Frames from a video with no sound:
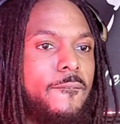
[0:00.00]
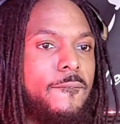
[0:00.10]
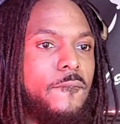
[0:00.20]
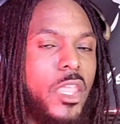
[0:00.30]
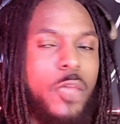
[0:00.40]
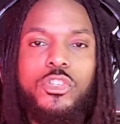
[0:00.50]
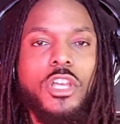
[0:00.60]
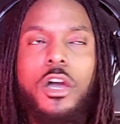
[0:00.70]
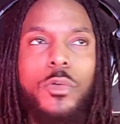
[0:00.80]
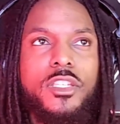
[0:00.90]
It was
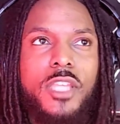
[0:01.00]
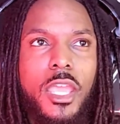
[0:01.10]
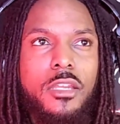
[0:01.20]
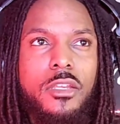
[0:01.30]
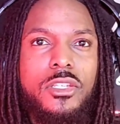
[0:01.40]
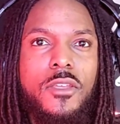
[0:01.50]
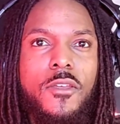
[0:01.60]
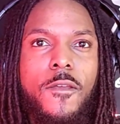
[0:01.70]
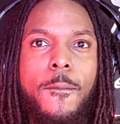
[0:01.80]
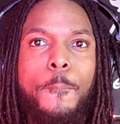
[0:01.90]
always that energy.
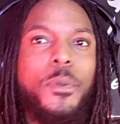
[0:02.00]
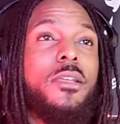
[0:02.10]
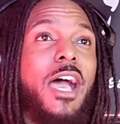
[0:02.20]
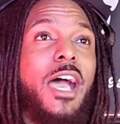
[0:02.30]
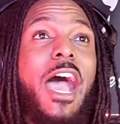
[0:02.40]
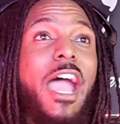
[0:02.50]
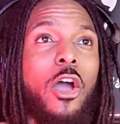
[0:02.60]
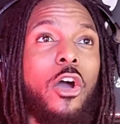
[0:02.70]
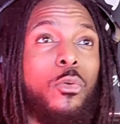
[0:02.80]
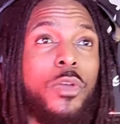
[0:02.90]
But I
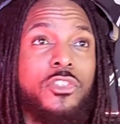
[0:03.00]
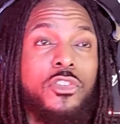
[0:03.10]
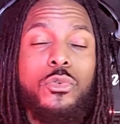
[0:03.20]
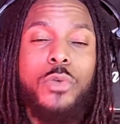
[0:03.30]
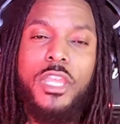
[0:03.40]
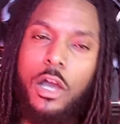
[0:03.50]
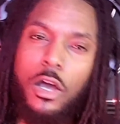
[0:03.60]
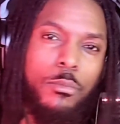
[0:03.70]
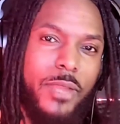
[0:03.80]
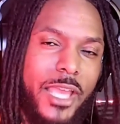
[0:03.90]
always knew, and all
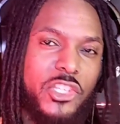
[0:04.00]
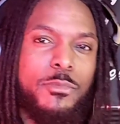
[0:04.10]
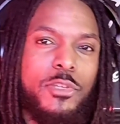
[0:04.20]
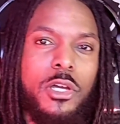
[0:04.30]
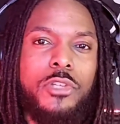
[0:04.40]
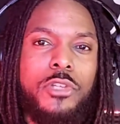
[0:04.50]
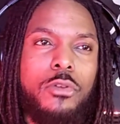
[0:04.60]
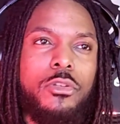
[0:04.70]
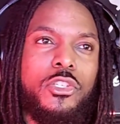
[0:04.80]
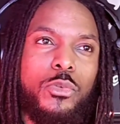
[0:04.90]
black sheep don't know
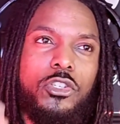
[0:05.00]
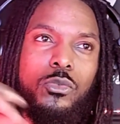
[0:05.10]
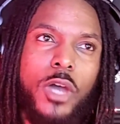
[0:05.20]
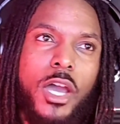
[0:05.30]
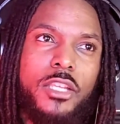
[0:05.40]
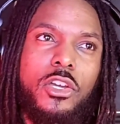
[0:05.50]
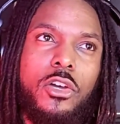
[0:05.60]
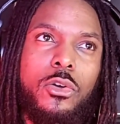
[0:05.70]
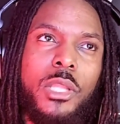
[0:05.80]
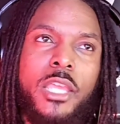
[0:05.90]
this, which is why this
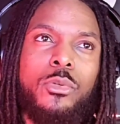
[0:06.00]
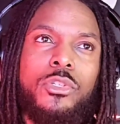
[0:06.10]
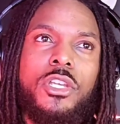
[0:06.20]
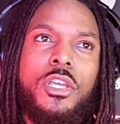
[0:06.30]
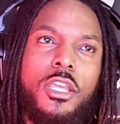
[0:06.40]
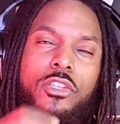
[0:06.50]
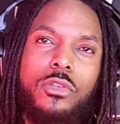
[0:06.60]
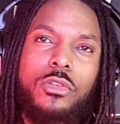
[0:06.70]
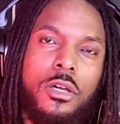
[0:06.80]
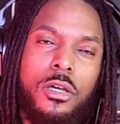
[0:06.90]
code language is
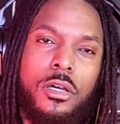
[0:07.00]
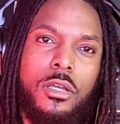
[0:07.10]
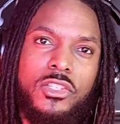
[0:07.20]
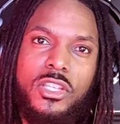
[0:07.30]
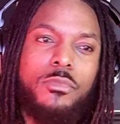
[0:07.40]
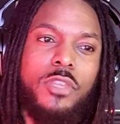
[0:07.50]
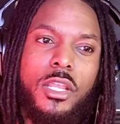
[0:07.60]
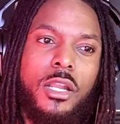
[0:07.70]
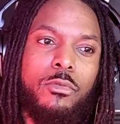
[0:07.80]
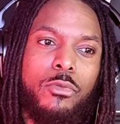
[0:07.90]
something that
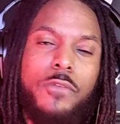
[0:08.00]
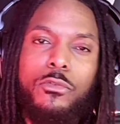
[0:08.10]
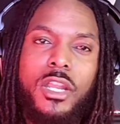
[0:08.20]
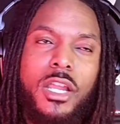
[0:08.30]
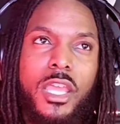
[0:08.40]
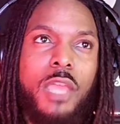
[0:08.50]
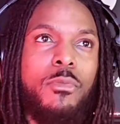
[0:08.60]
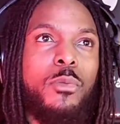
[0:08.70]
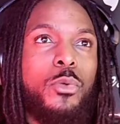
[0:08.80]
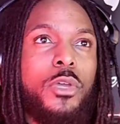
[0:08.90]
I'm grateful that I came up
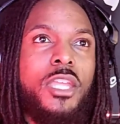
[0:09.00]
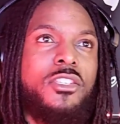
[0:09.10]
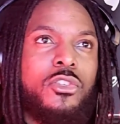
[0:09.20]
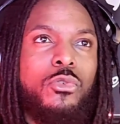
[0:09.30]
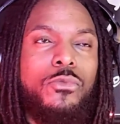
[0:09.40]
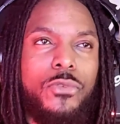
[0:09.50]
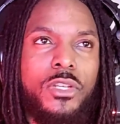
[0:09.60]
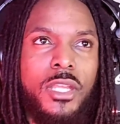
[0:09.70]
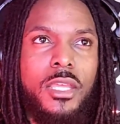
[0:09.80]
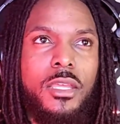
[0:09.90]
with and to do for the
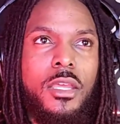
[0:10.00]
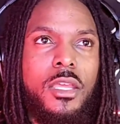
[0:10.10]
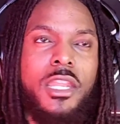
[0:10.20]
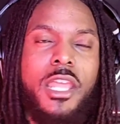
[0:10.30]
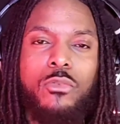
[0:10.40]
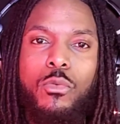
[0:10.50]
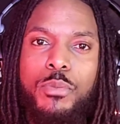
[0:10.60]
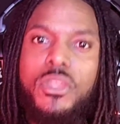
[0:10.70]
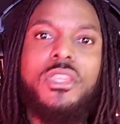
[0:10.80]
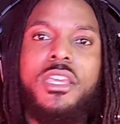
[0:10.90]
day, and that it will
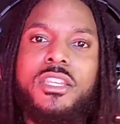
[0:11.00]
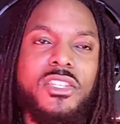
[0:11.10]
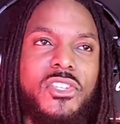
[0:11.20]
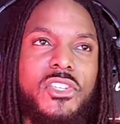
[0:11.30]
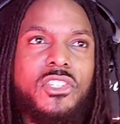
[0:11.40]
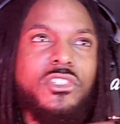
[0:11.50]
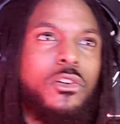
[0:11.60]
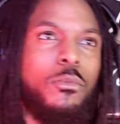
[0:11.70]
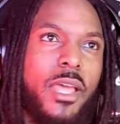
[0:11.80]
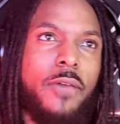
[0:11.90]
be in existence on
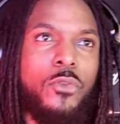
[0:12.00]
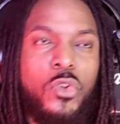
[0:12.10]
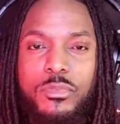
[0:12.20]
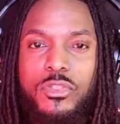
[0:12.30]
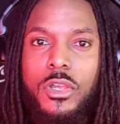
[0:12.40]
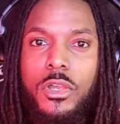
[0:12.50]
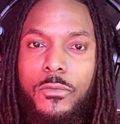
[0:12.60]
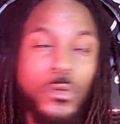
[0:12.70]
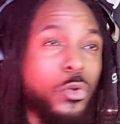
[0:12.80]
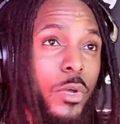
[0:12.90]
platforms for
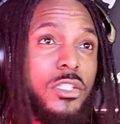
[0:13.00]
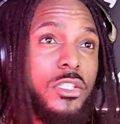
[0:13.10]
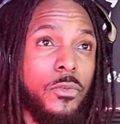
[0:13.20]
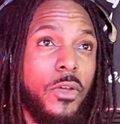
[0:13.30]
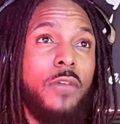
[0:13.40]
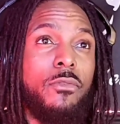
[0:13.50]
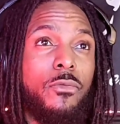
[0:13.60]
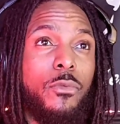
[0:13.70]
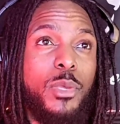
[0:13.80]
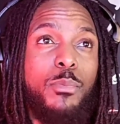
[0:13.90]
the rest of forever for
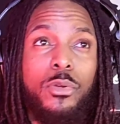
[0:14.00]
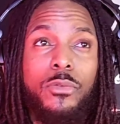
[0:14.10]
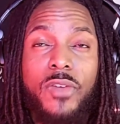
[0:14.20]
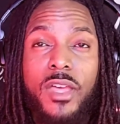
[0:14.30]
people to find.